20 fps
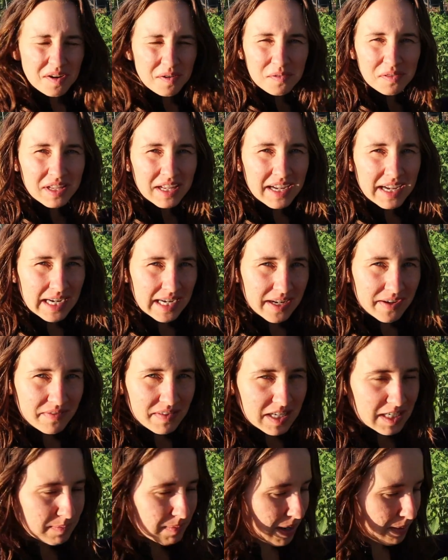don't think any
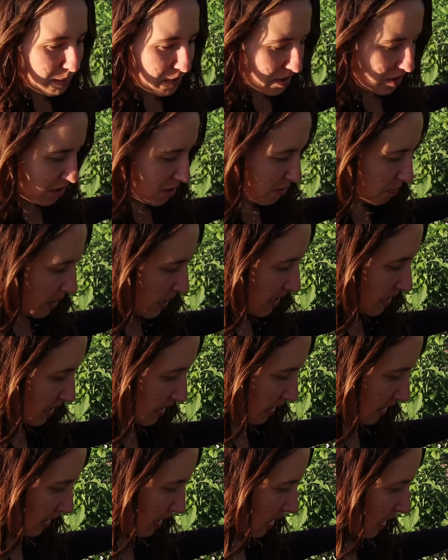of these peppers are
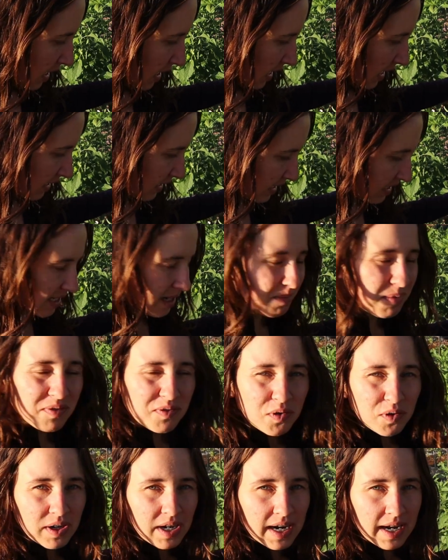spicy. As I said
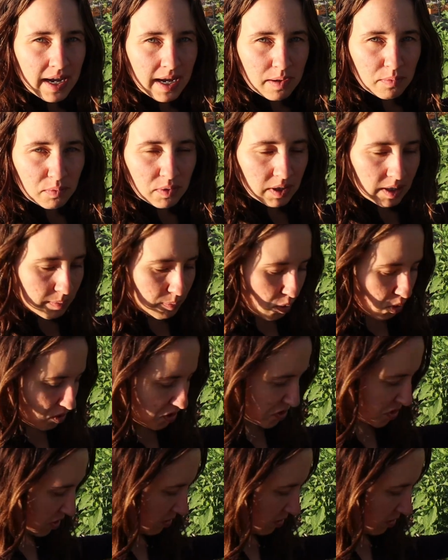before, I had really poor